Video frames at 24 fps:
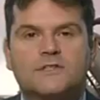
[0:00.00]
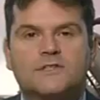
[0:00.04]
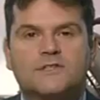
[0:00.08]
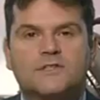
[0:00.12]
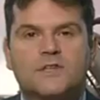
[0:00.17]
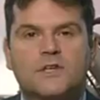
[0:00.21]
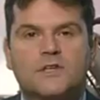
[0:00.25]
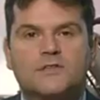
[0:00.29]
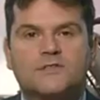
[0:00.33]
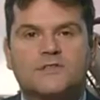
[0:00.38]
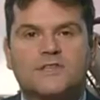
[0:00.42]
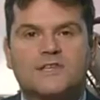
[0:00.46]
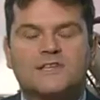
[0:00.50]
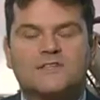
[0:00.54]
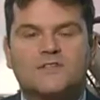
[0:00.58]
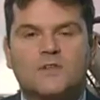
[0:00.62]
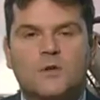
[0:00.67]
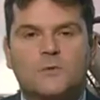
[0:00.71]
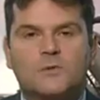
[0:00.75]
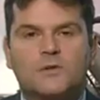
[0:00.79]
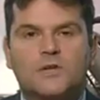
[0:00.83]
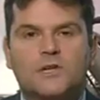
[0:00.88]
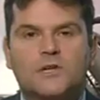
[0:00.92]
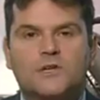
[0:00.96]
concerns that his
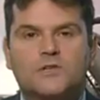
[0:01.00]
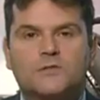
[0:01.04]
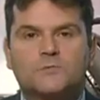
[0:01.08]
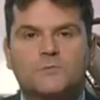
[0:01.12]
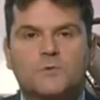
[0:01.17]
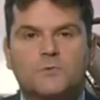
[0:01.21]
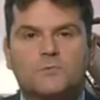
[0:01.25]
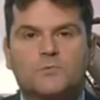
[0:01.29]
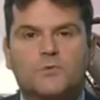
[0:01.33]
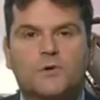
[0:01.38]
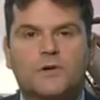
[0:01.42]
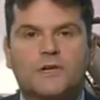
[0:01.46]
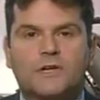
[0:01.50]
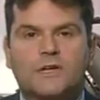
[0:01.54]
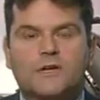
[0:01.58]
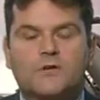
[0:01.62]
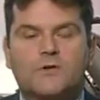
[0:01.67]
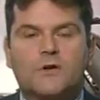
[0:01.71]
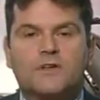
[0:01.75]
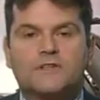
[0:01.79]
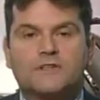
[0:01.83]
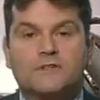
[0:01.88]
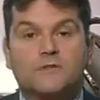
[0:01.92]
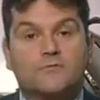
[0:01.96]
nomination would bring a
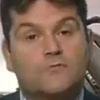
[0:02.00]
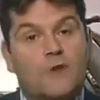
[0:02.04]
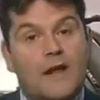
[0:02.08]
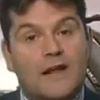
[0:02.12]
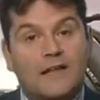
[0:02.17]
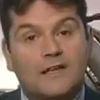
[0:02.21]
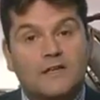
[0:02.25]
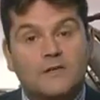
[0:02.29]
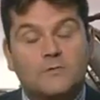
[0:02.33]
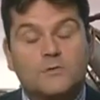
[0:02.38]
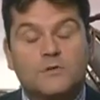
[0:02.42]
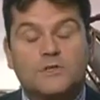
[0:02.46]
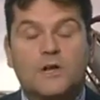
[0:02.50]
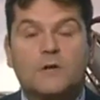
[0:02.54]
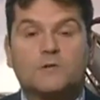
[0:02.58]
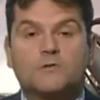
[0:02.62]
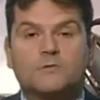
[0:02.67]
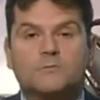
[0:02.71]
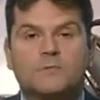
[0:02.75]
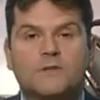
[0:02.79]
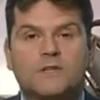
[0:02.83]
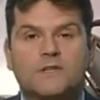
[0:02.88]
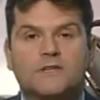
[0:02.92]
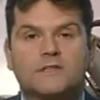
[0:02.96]
great deal of rancour, which
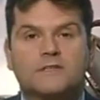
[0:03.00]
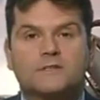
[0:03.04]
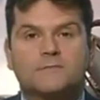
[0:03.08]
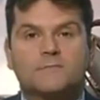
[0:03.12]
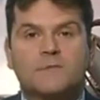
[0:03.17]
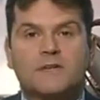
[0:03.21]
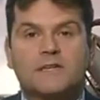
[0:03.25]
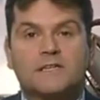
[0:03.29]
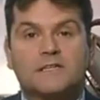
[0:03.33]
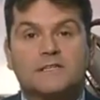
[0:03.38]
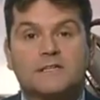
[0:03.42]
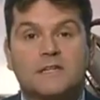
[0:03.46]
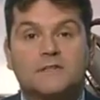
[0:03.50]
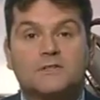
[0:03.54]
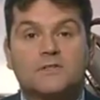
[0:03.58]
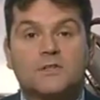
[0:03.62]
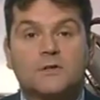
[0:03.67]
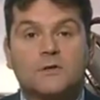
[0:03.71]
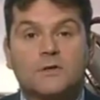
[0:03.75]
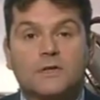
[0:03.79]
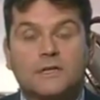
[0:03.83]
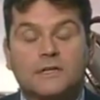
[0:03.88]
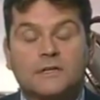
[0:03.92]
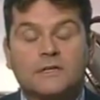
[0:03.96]
ultimately has been his
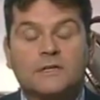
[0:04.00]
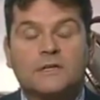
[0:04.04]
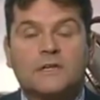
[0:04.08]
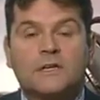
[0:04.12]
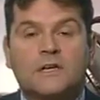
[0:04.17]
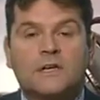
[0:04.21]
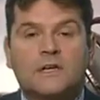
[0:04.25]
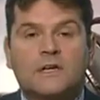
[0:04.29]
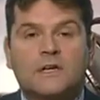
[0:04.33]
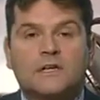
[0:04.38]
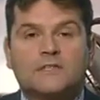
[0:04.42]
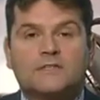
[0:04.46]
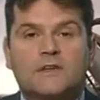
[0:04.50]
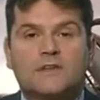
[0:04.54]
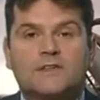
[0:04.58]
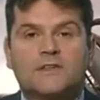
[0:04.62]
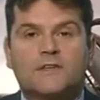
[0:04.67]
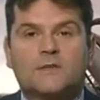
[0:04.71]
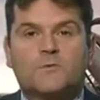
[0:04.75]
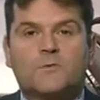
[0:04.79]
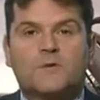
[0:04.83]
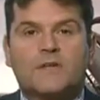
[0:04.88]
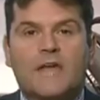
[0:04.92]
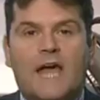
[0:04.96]
undoing. So I
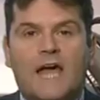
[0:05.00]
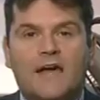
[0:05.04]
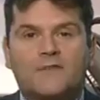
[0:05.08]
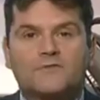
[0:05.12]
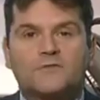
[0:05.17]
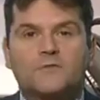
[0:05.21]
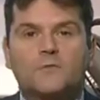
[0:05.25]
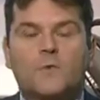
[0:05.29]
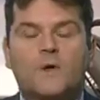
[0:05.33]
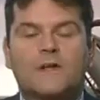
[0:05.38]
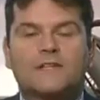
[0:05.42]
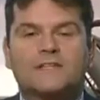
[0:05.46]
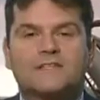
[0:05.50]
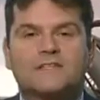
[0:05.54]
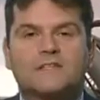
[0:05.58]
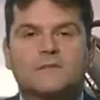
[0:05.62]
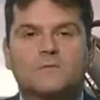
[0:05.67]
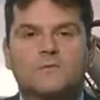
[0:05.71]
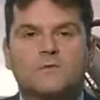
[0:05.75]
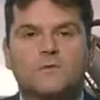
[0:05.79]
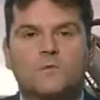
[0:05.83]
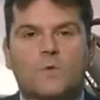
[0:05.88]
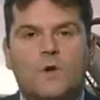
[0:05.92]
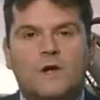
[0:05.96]
think we have to wait to
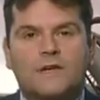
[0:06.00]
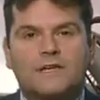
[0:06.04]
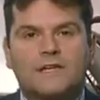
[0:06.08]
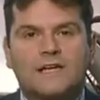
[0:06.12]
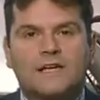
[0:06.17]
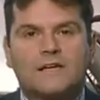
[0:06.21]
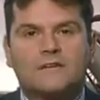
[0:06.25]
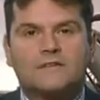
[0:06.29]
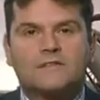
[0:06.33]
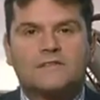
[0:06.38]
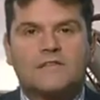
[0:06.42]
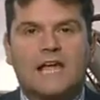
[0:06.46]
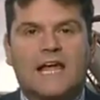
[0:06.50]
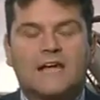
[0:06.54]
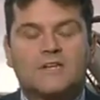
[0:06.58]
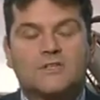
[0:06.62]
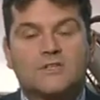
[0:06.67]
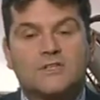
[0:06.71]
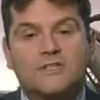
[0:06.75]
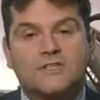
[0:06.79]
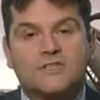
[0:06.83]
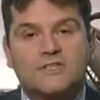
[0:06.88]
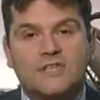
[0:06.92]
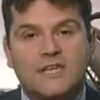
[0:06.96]
see what the White House
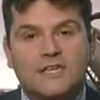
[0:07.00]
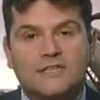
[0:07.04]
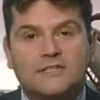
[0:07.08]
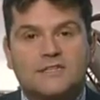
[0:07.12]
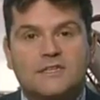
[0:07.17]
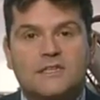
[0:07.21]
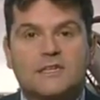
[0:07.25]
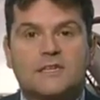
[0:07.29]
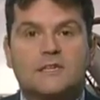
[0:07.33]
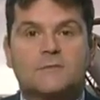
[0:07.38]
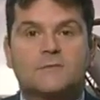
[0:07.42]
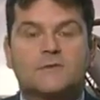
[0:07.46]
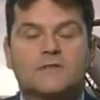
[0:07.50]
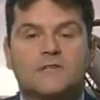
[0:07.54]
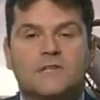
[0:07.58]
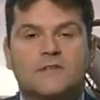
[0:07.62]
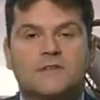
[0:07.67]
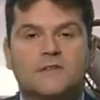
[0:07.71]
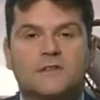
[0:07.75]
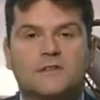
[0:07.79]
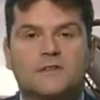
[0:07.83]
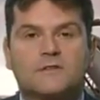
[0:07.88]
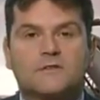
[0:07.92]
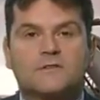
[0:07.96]
actually says here, because I
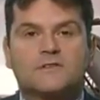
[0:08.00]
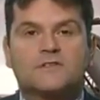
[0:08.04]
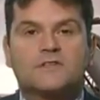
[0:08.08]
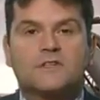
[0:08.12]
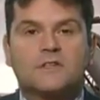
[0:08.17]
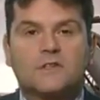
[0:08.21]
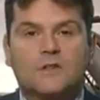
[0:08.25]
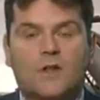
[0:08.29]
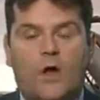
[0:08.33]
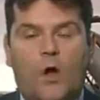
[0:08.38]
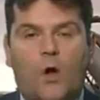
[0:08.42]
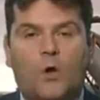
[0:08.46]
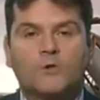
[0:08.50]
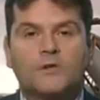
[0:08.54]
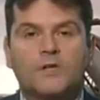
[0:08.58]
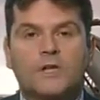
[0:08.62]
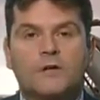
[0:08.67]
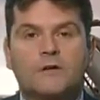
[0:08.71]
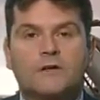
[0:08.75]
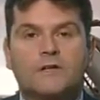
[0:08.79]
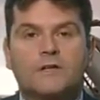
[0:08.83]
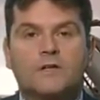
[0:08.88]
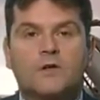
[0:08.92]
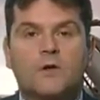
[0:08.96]
think there are still
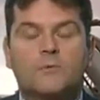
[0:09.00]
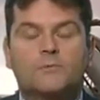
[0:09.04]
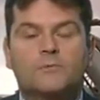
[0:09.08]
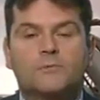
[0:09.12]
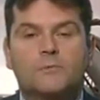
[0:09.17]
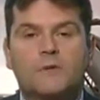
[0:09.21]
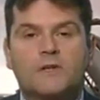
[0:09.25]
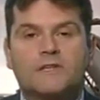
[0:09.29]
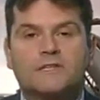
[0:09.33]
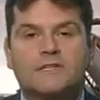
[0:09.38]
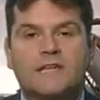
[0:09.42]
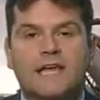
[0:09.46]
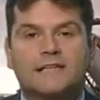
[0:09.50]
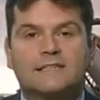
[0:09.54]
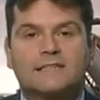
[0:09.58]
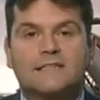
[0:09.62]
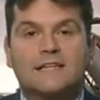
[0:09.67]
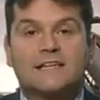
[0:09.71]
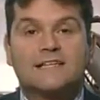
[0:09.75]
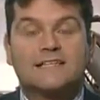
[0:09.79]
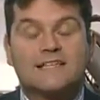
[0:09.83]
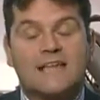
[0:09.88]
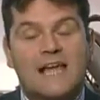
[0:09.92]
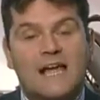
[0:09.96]
ongoing compromise
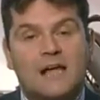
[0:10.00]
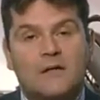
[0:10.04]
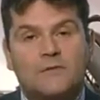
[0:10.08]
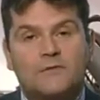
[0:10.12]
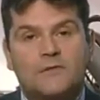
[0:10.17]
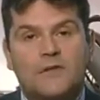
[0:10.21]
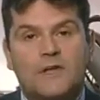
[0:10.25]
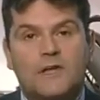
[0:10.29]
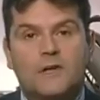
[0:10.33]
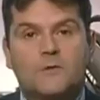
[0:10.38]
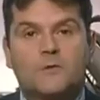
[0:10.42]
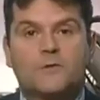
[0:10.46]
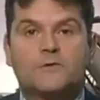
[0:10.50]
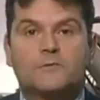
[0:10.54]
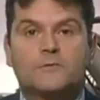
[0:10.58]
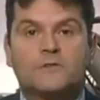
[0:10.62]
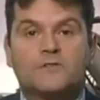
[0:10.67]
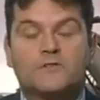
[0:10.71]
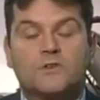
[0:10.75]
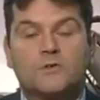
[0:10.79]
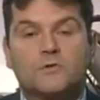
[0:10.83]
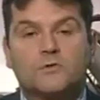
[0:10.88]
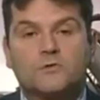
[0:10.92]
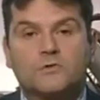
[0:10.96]
candidates out there, whether it
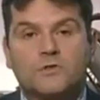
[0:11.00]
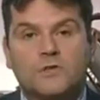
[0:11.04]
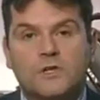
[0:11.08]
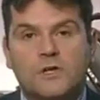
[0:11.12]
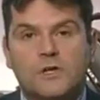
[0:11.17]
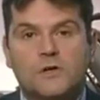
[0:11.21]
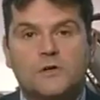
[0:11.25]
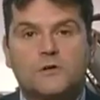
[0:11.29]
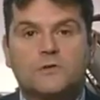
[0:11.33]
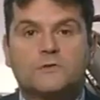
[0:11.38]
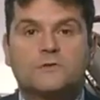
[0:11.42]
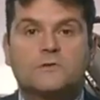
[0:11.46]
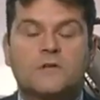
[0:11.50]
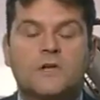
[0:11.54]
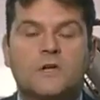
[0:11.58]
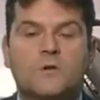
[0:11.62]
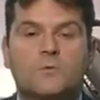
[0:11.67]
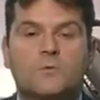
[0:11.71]
be Donald Cohn,